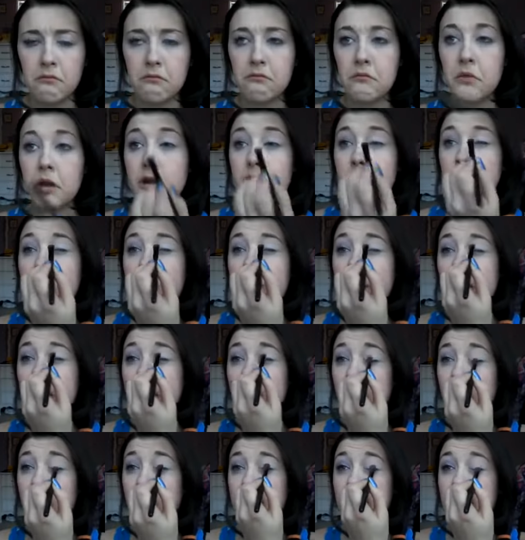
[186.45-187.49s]
Ignore that
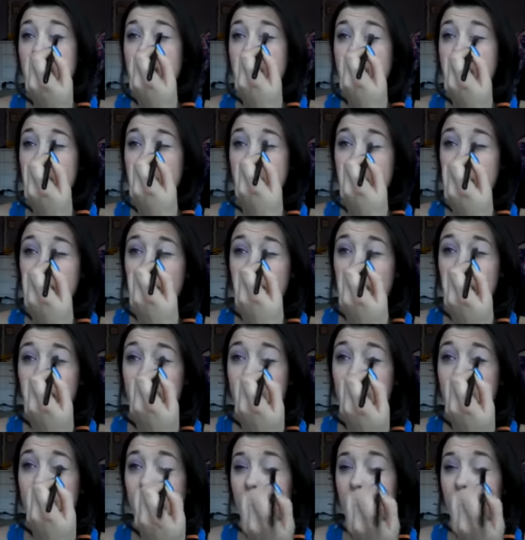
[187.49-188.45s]
noise, that's my brother.